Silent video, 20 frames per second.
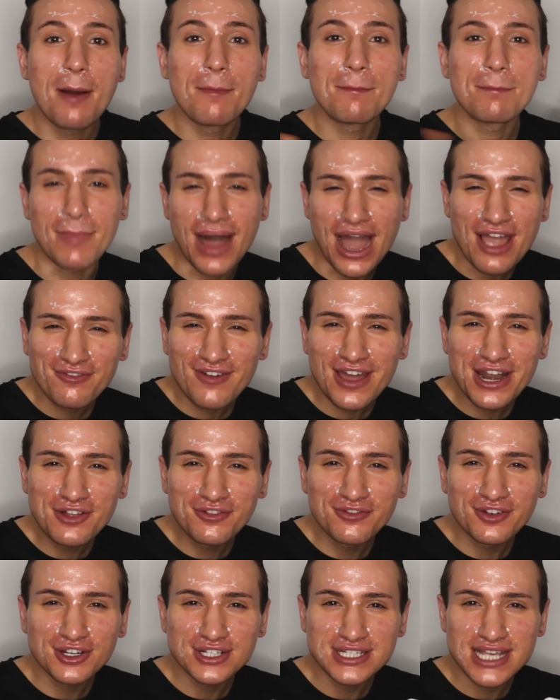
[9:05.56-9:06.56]
my final
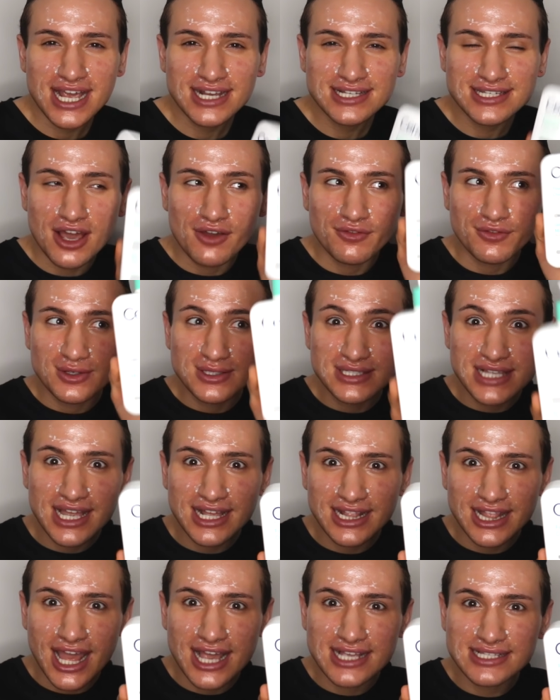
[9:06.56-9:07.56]
verdict of
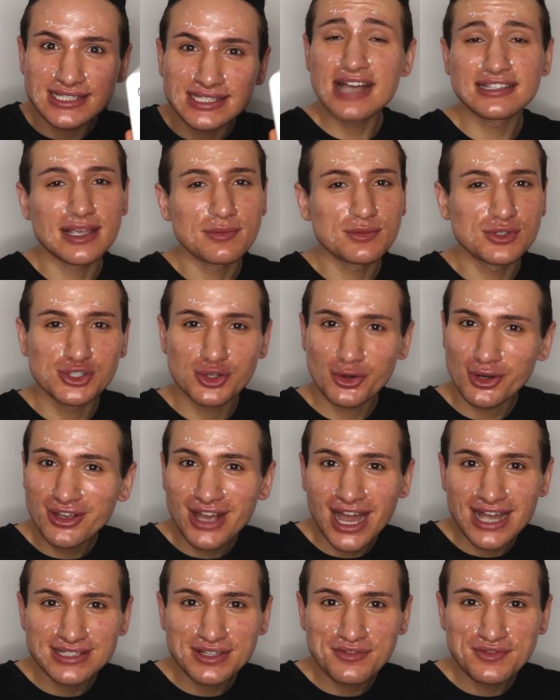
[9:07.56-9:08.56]
using this, as I'm sure you
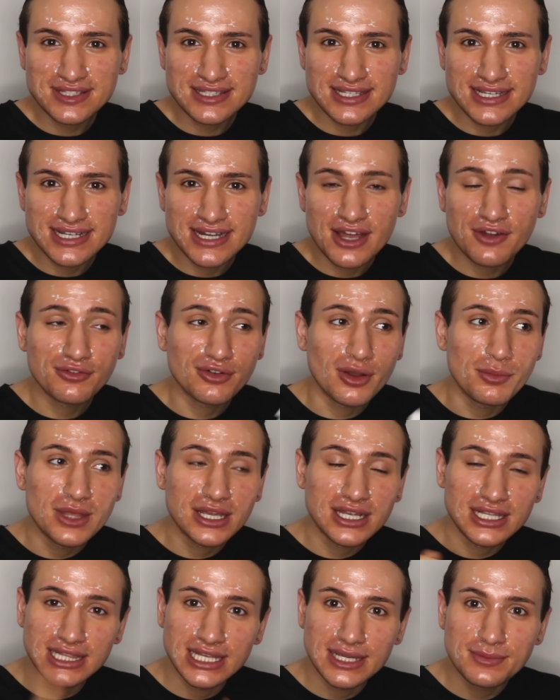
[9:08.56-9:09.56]
guys have seen from the
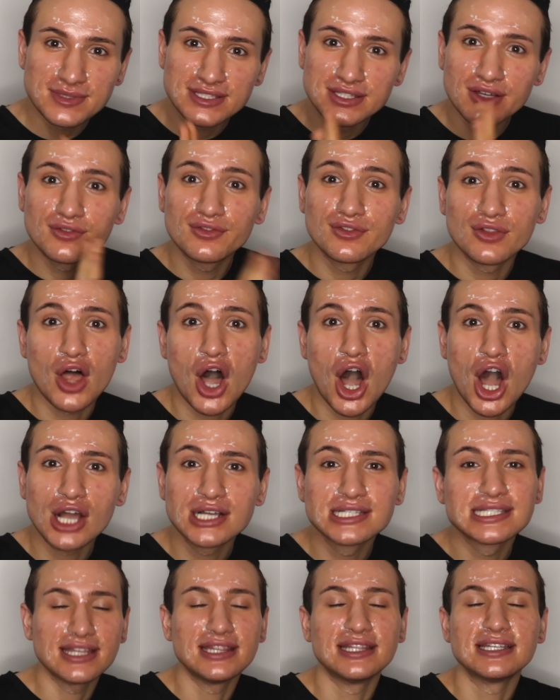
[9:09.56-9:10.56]
clips, the
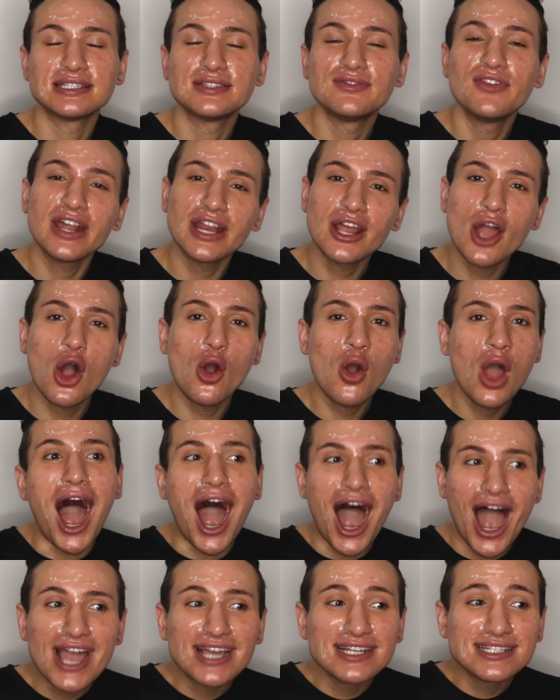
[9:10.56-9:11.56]
vlogs in this video,
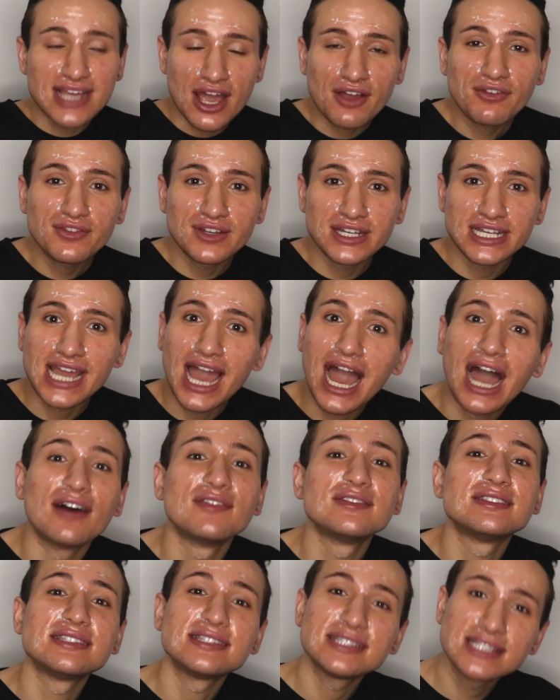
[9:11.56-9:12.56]
I definitely have
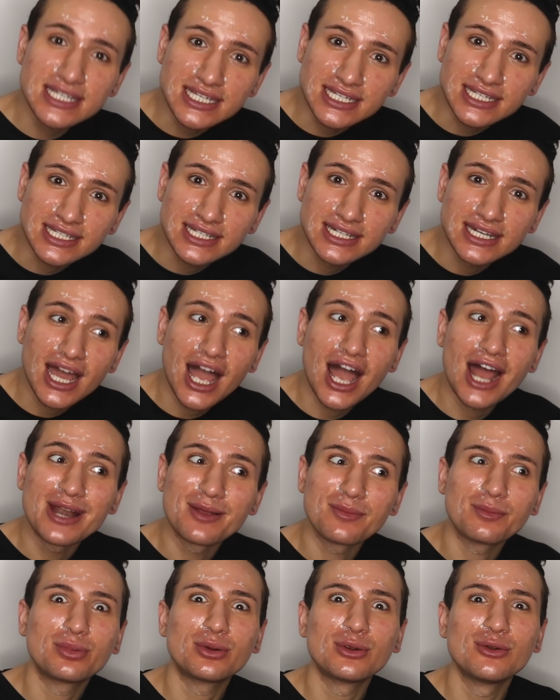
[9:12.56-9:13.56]
seen an
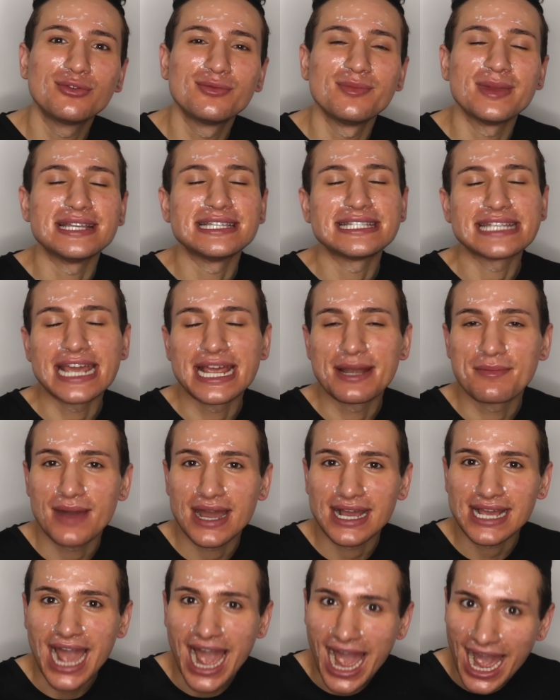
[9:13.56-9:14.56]
improvement in
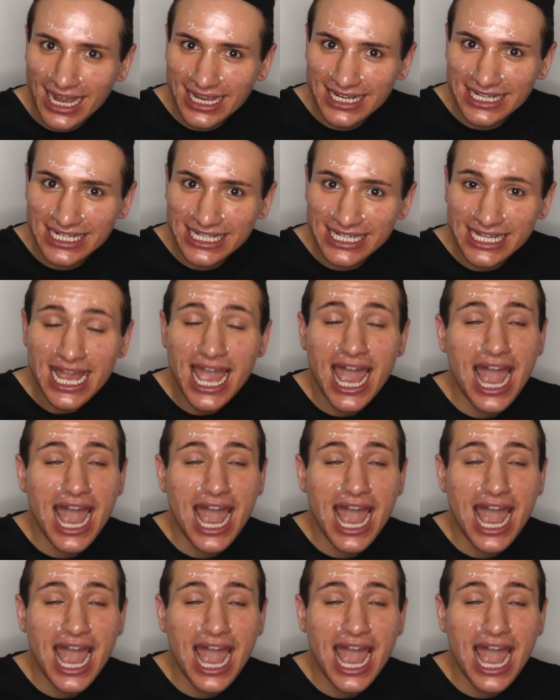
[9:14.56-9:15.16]
my acne.